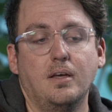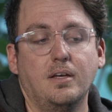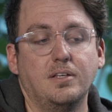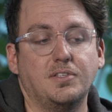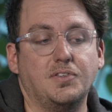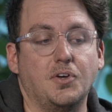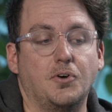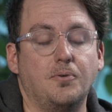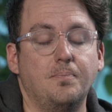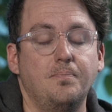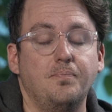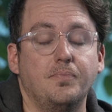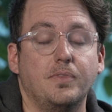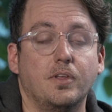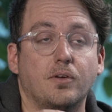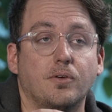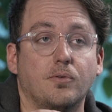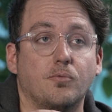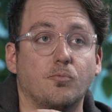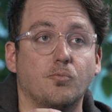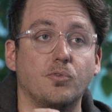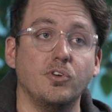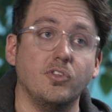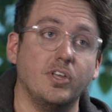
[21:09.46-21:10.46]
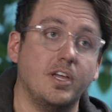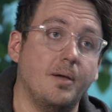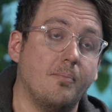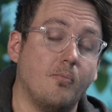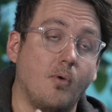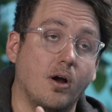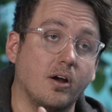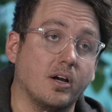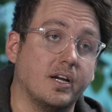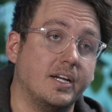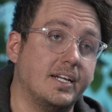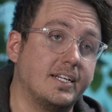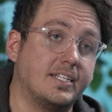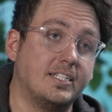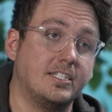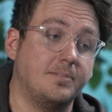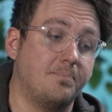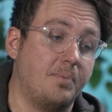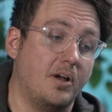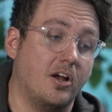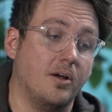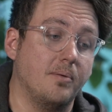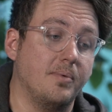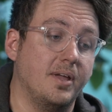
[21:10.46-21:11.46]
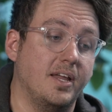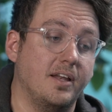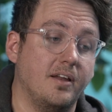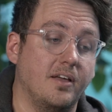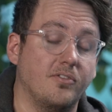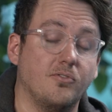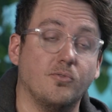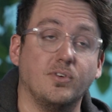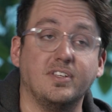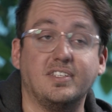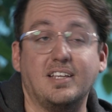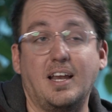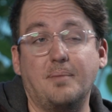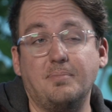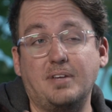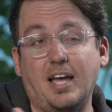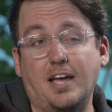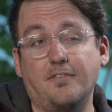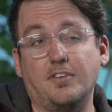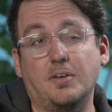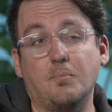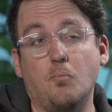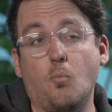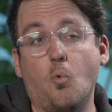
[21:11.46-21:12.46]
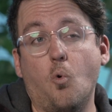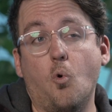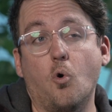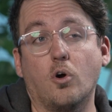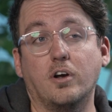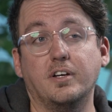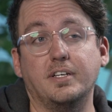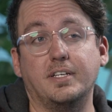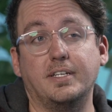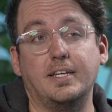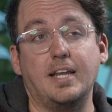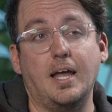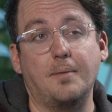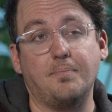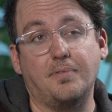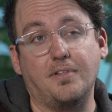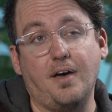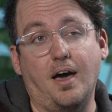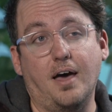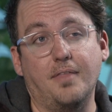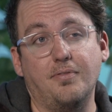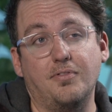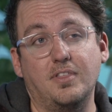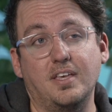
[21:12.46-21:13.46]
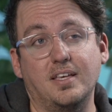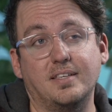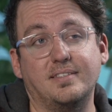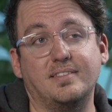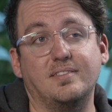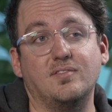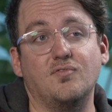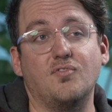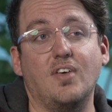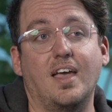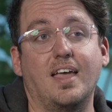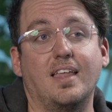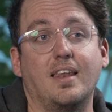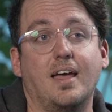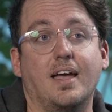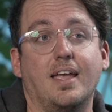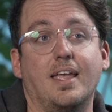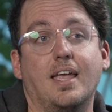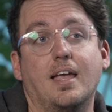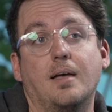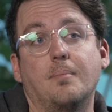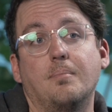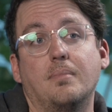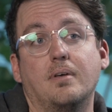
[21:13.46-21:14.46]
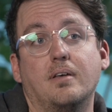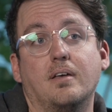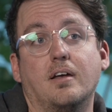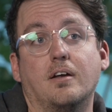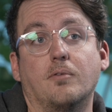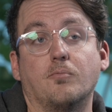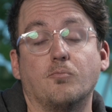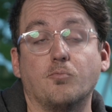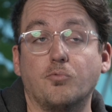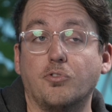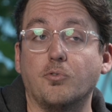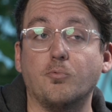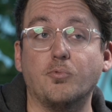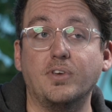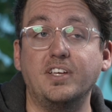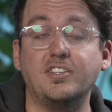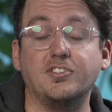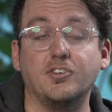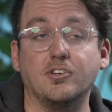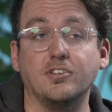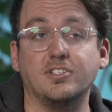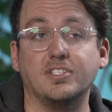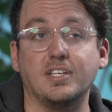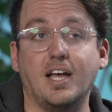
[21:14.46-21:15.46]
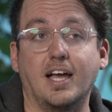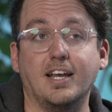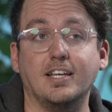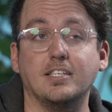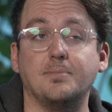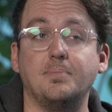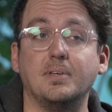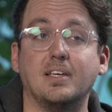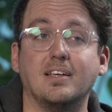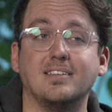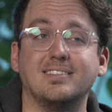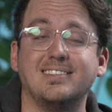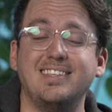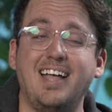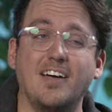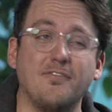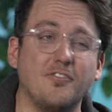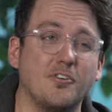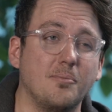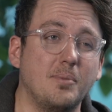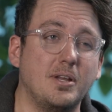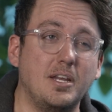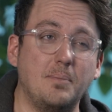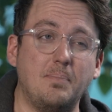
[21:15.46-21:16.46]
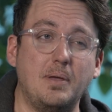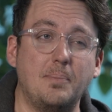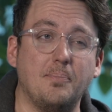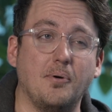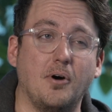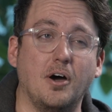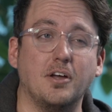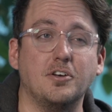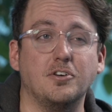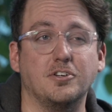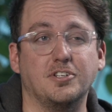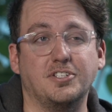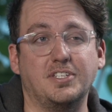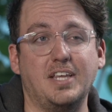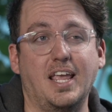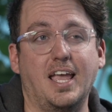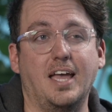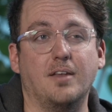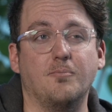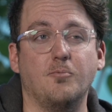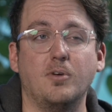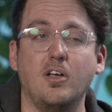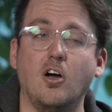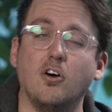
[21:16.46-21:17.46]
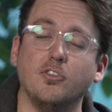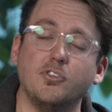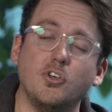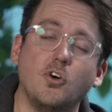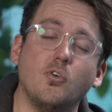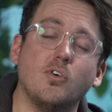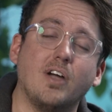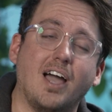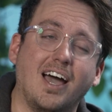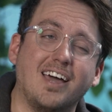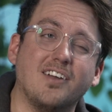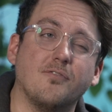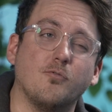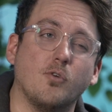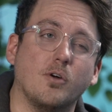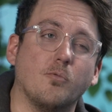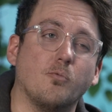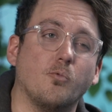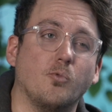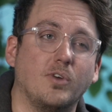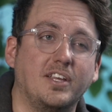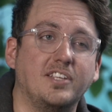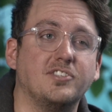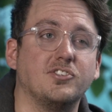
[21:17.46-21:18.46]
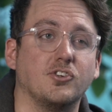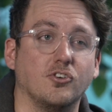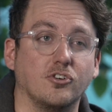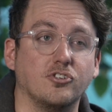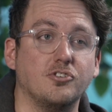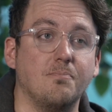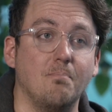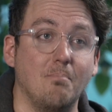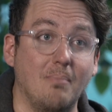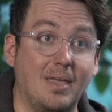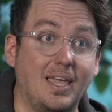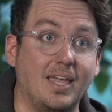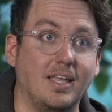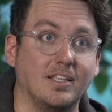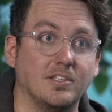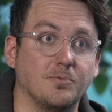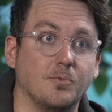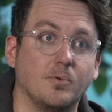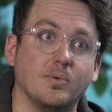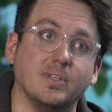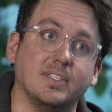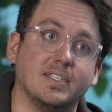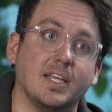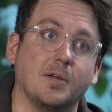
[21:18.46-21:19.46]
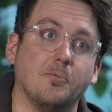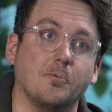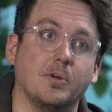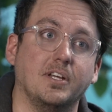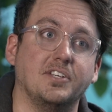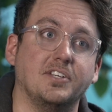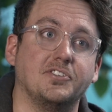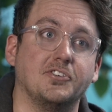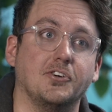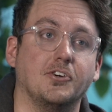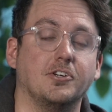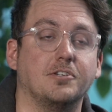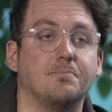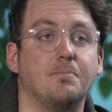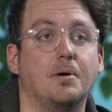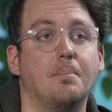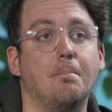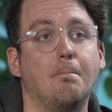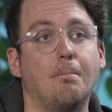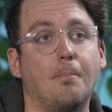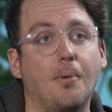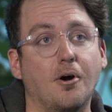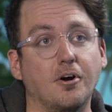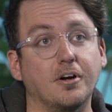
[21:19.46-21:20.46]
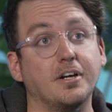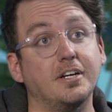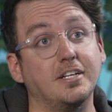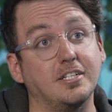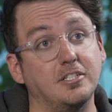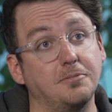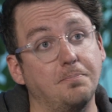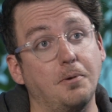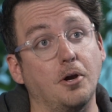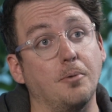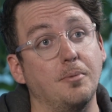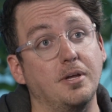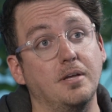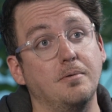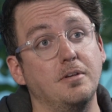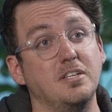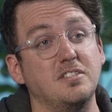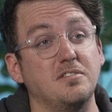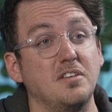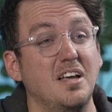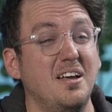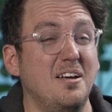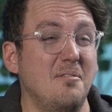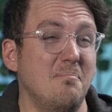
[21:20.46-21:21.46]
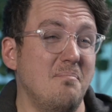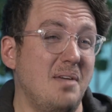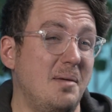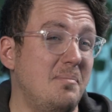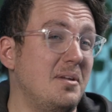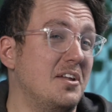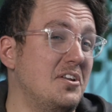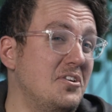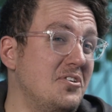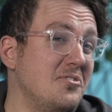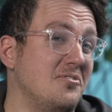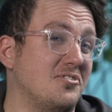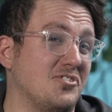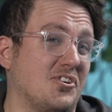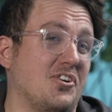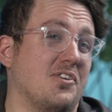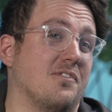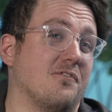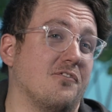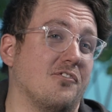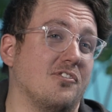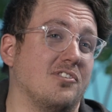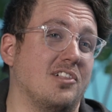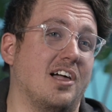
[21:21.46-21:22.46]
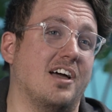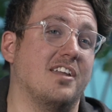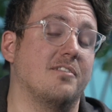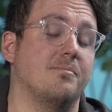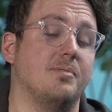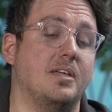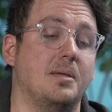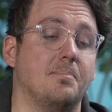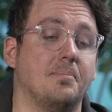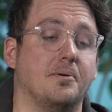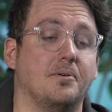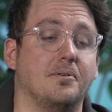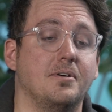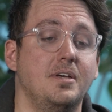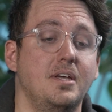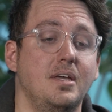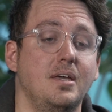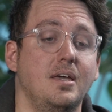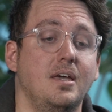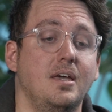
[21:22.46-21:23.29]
So really a market experiment, the reason I'm diving more into depth on this than I am the research side is because not very many people understand. We all know kind of what research means when we say research, but market experiment is maybe a new term for a lot of people.